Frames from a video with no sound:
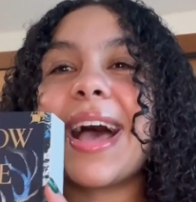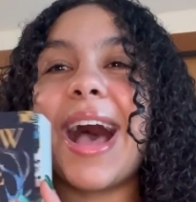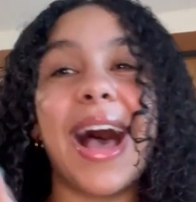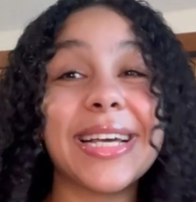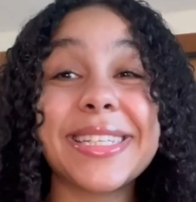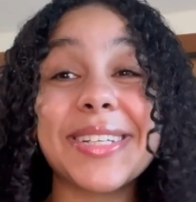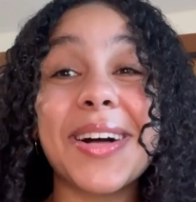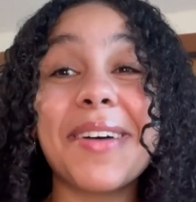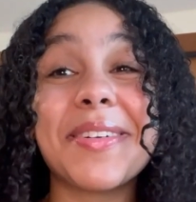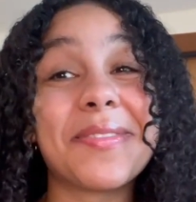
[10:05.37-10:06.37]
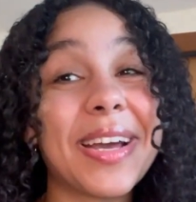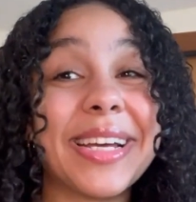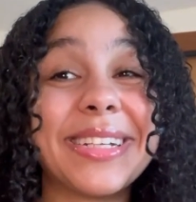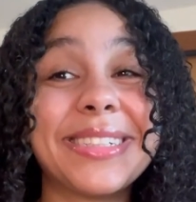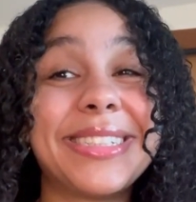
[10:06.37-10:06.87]
I still haven't
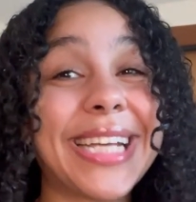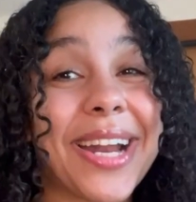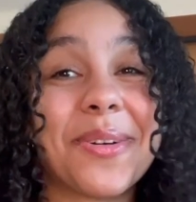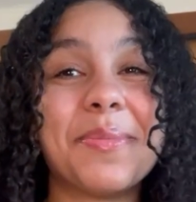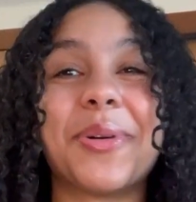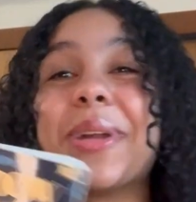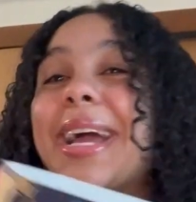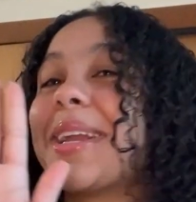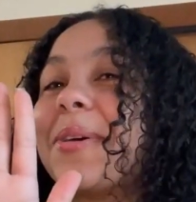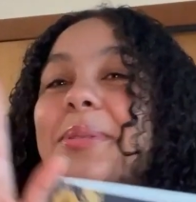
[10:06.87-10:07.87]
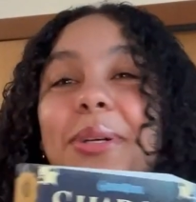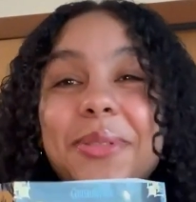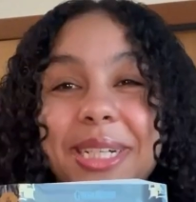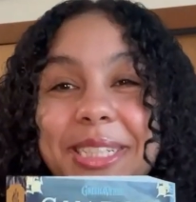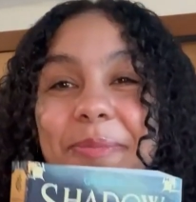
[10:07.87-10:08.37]
read Shadow and Bone. I know, don't
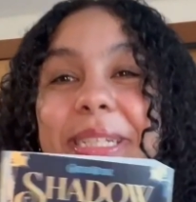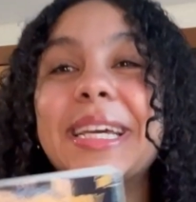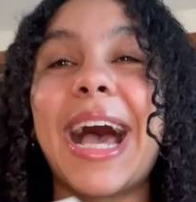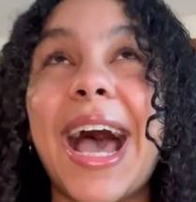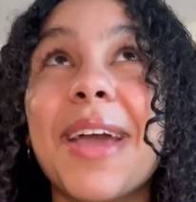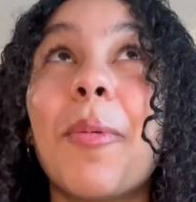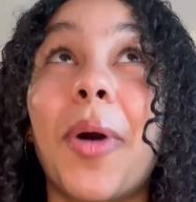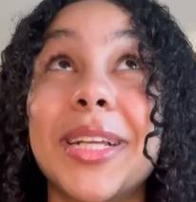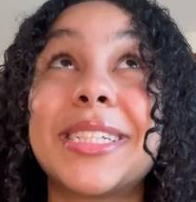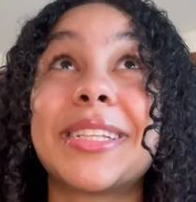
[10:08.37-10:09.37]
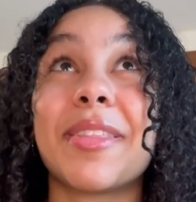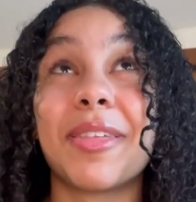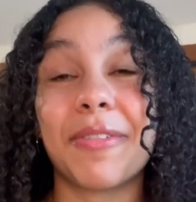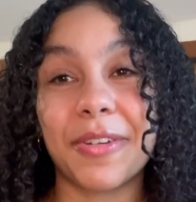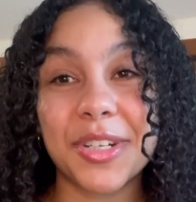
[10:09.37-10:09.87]
judge me. I watched
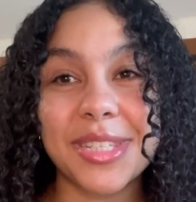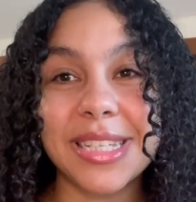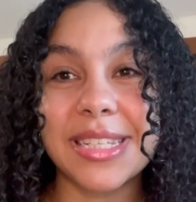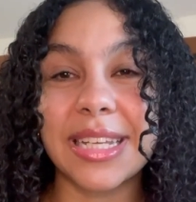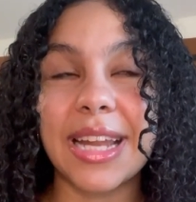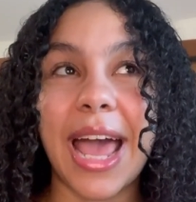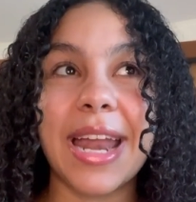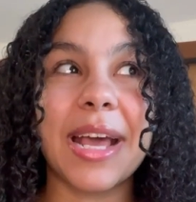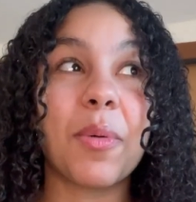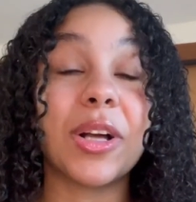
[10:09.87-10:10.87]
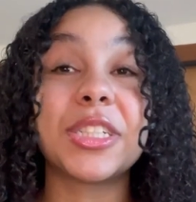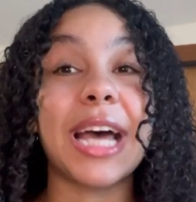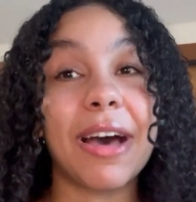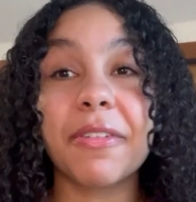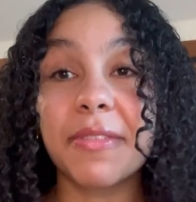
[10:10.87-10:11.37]
the first season and I watched
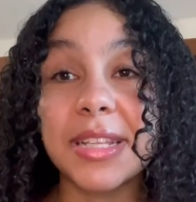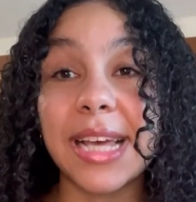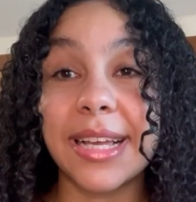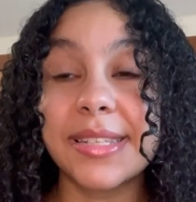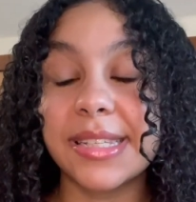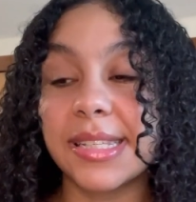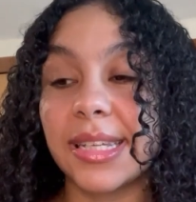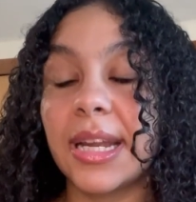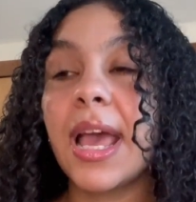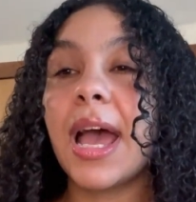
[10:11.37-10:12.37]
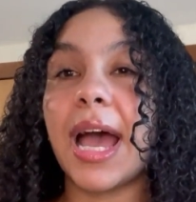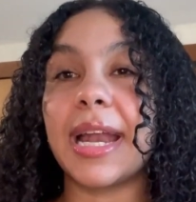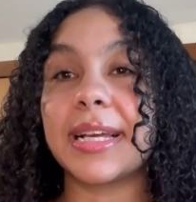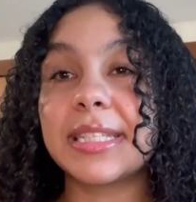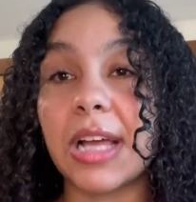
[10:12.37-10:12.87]
half of the second season and
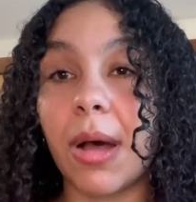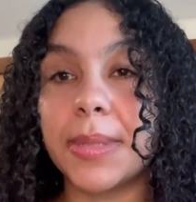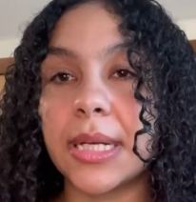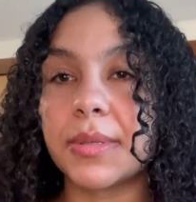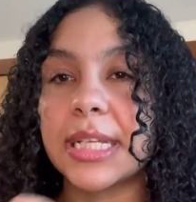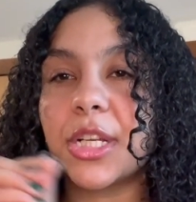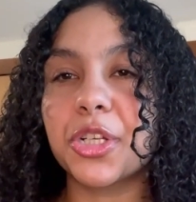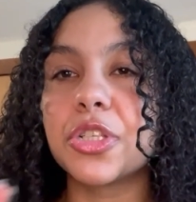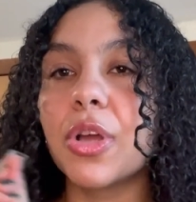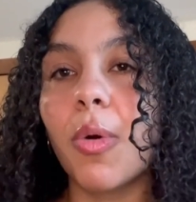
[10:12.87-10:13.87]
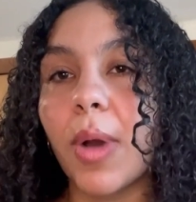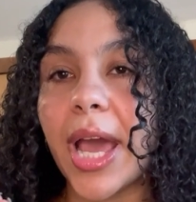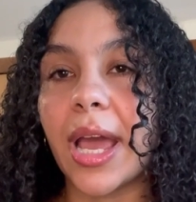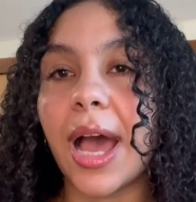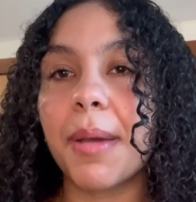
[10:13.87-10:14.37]
I stopped and I was like, there's no
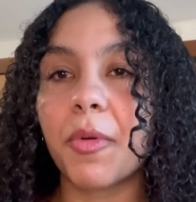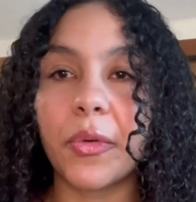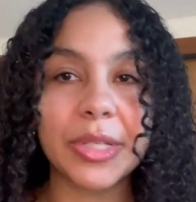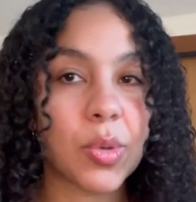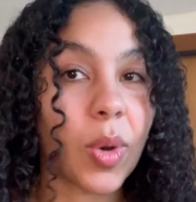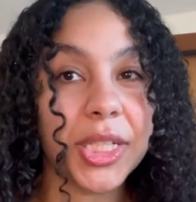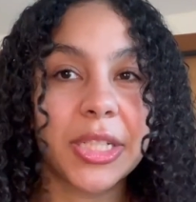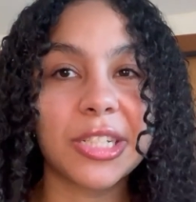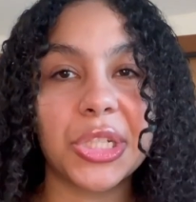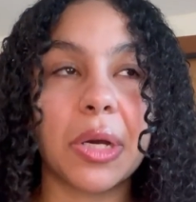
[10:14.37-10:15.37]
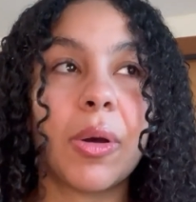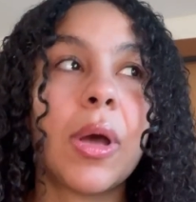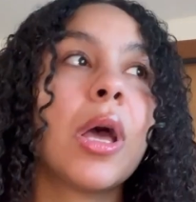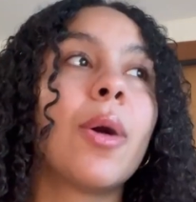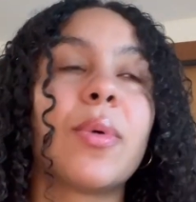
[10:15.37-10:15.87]
way I'm going to watch this show
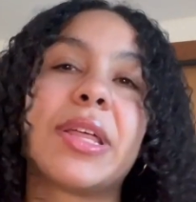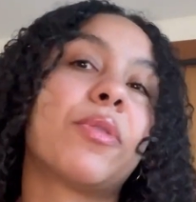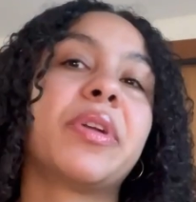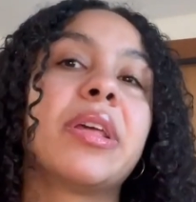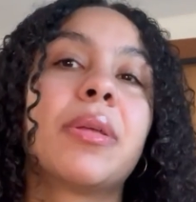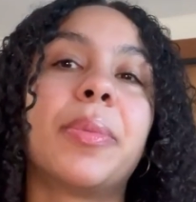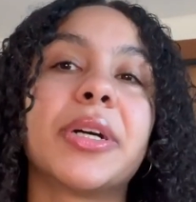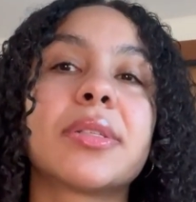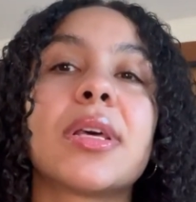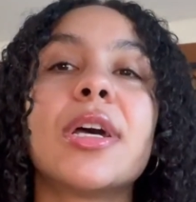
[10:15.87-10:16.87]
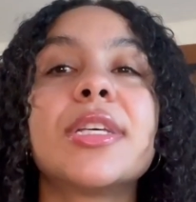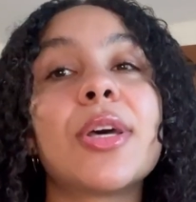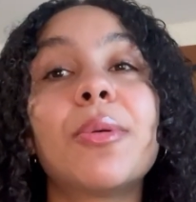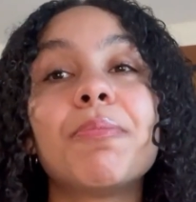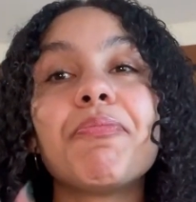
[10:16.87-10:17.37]
without reading the books.
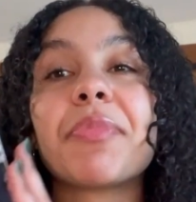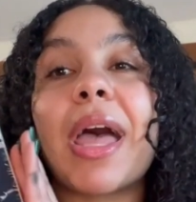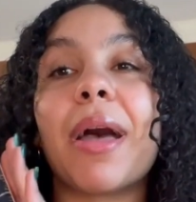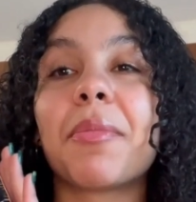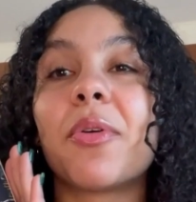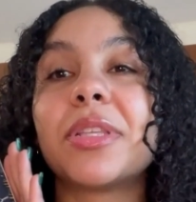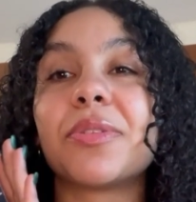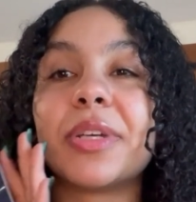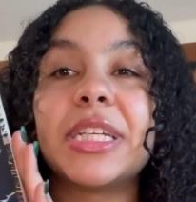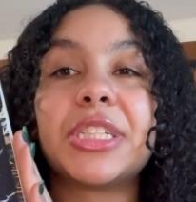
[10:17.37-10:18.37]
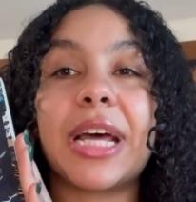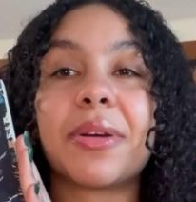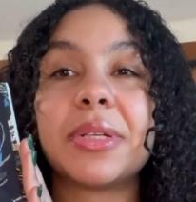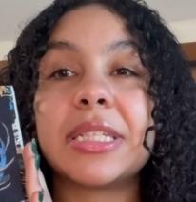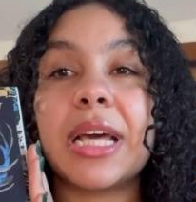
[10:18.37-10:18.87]
So I'm going to read Shadow
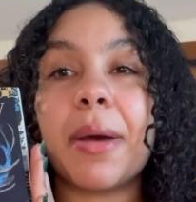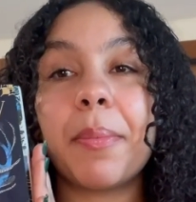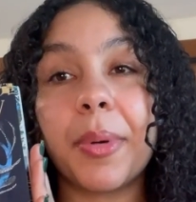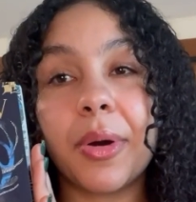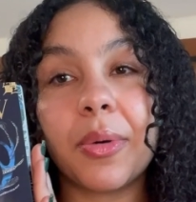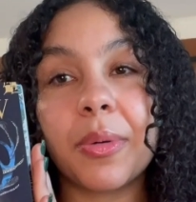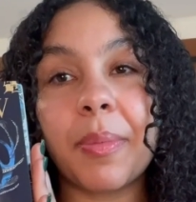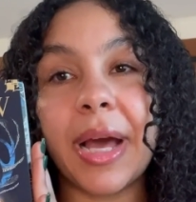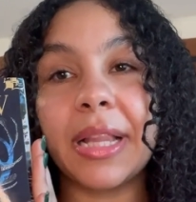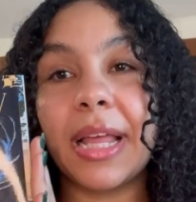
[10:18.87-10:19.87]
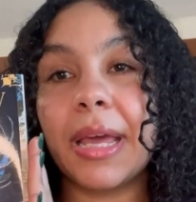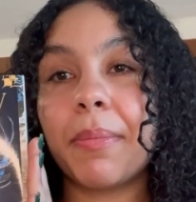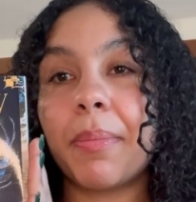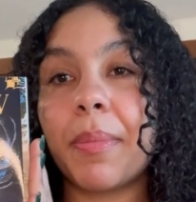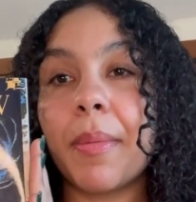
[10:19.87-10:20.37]
and Bone by Leigh
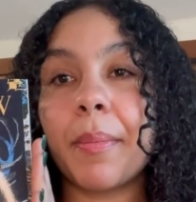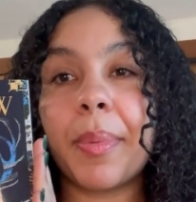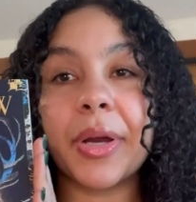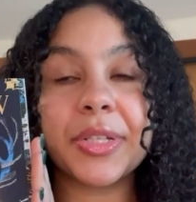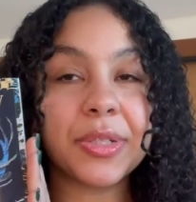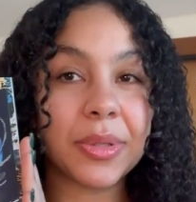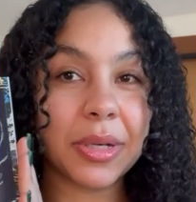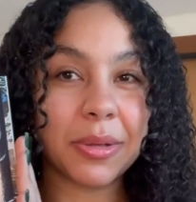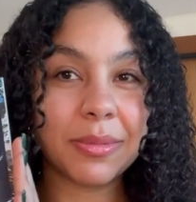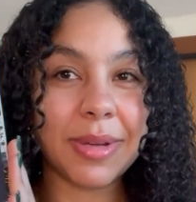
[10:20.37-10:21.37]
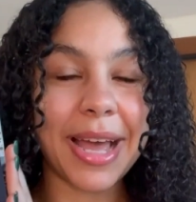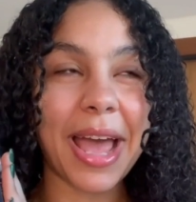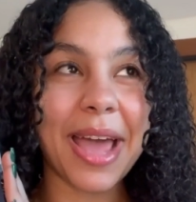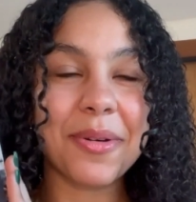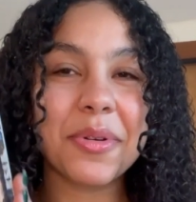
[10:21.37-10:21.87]
Bardugo.
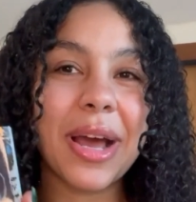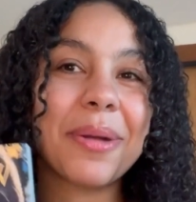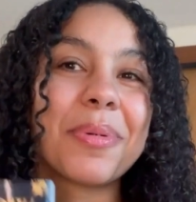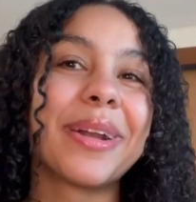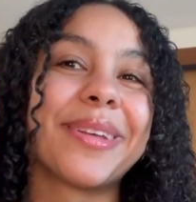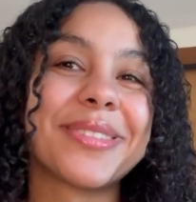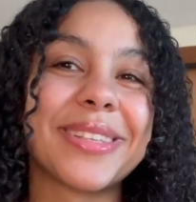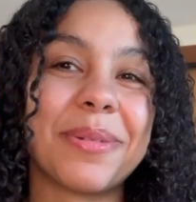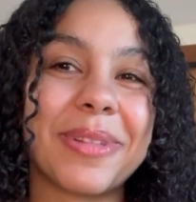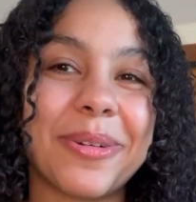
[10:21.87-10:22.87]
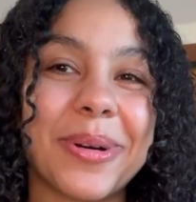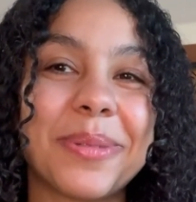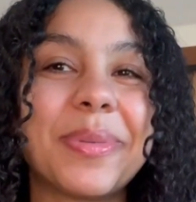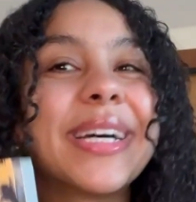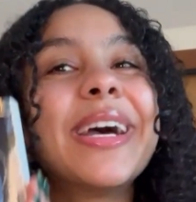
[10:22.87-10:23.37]
I don't know how to pronounce them that well,
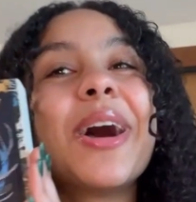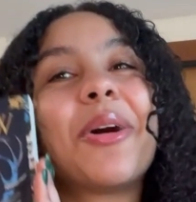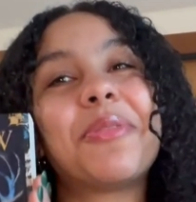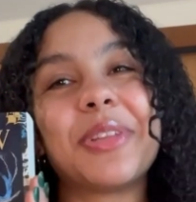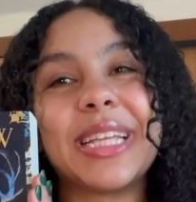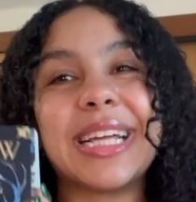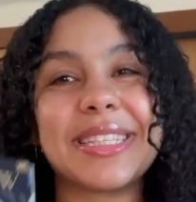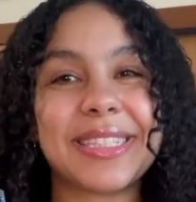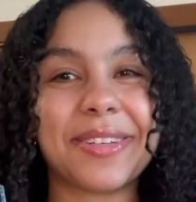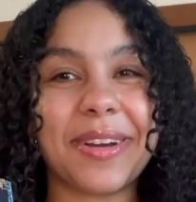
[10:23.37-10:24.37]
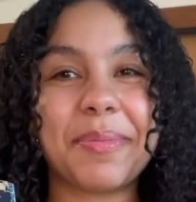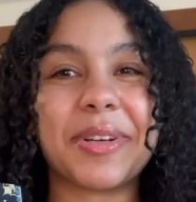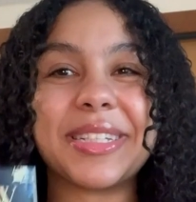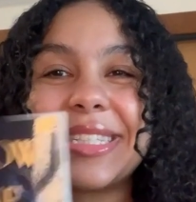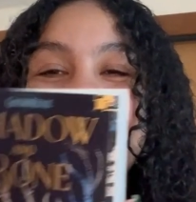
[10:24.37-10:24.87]
but hopefully that's the right
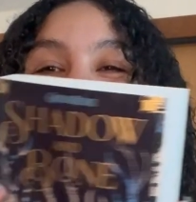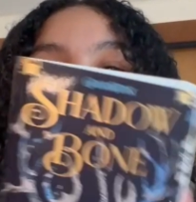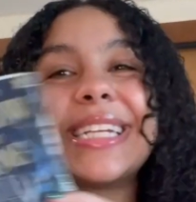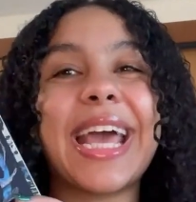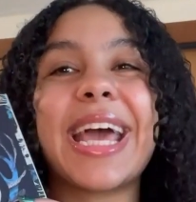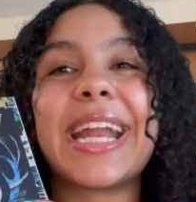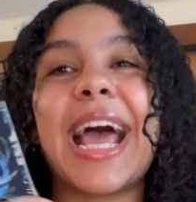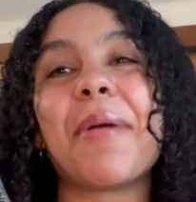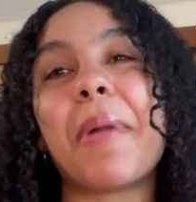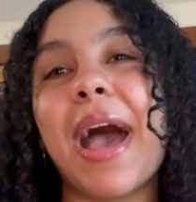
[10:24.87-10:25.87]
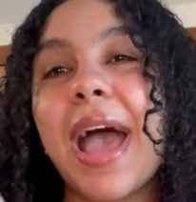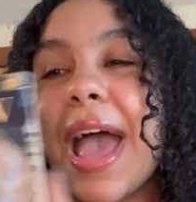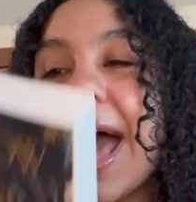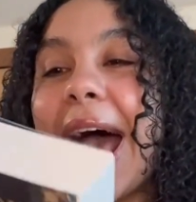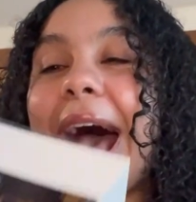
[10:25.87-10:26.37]
pronunciation, and I am
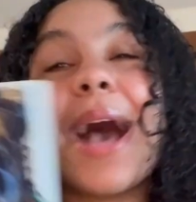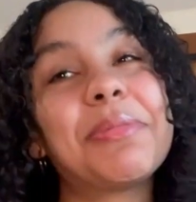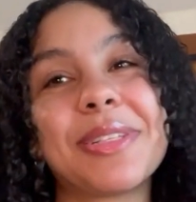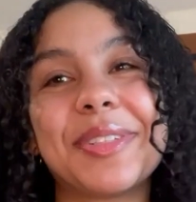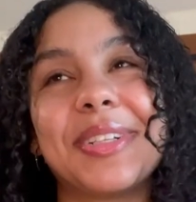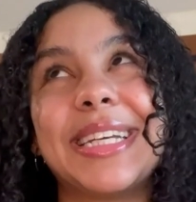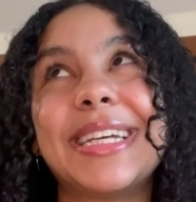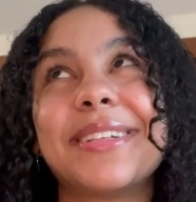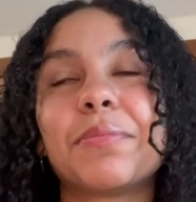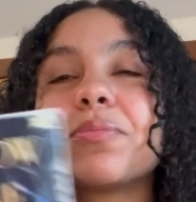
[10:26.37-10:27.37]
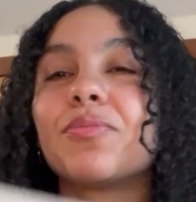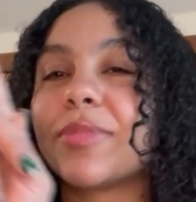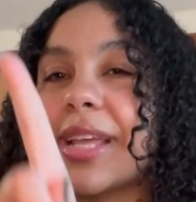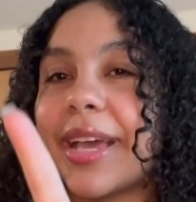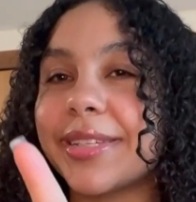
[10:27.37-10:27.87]
absolutely
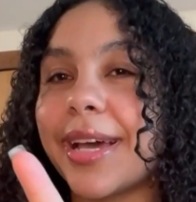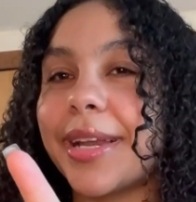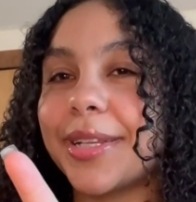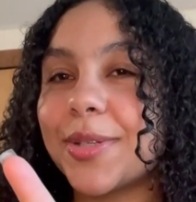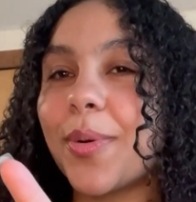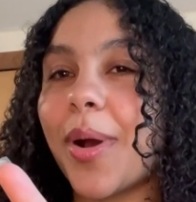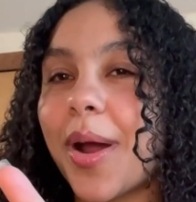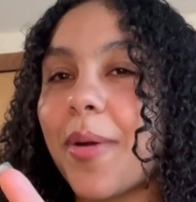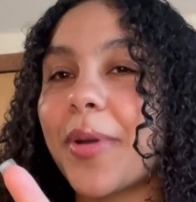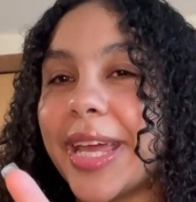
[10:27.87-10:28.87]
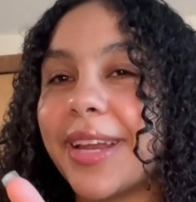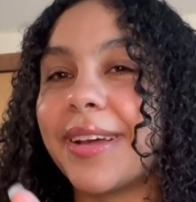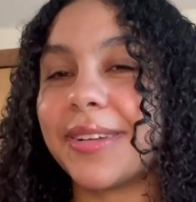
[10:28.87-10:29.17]
excited to read.